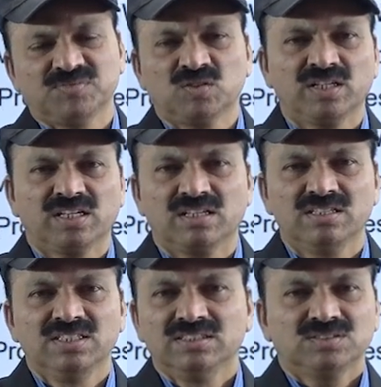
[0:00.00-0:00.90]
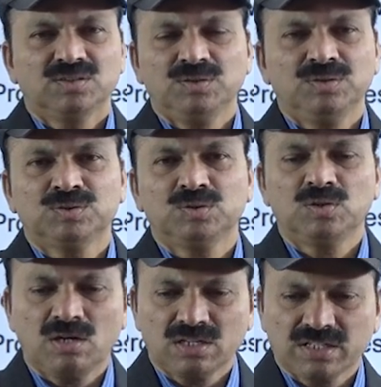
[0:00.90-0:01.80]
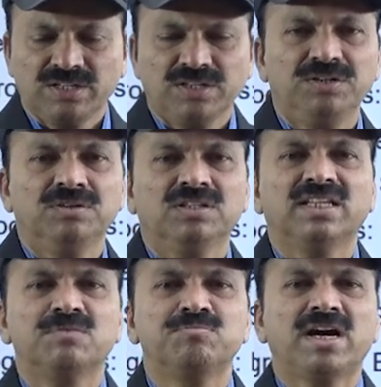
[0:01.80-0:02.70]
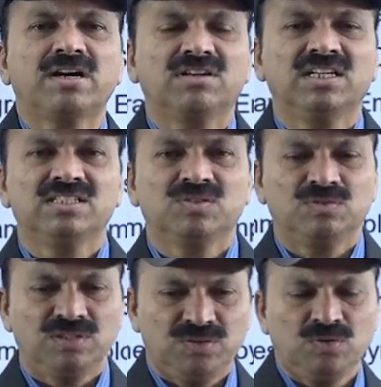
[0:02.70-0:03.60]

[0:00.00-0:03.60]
Okay, so you should not continue in that backwardness only.